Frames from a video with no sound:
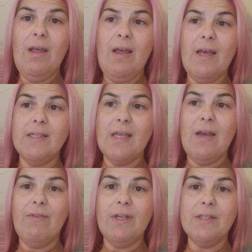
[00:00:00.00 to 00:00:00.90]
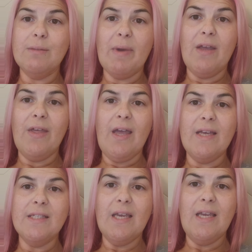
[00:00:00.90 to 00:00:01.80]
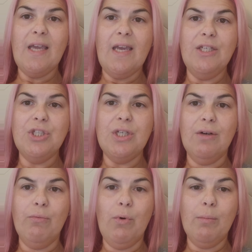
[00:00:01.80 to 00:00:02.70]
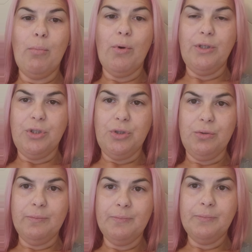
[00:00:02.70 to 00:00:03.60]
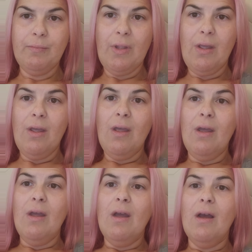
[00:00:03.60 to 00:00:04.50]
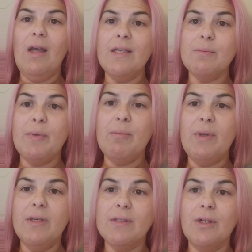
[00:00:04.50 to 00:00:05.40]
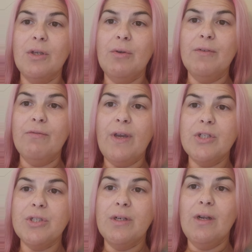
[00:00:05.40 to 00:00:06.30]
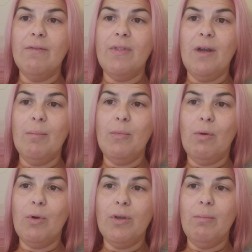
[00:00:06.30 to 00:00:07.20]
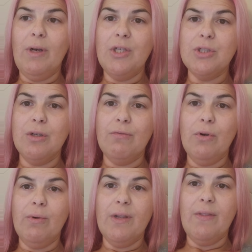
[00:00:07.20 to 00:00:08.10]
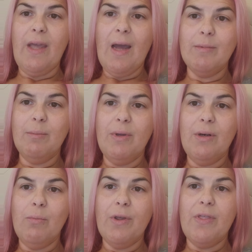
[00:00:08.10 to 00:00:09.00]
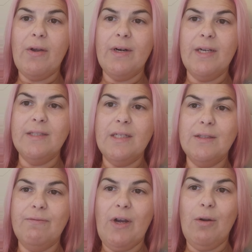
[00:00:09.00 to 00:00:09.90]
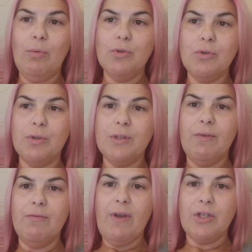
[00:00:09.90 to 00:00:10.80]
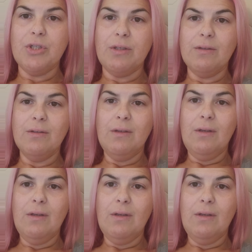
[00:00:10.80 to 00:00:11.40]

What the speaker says: as evidenced by the SAAG of 1.2. SPB is an acute infection of the abnormal accumulation of fluid in the abdomen without an identifiable source of infection.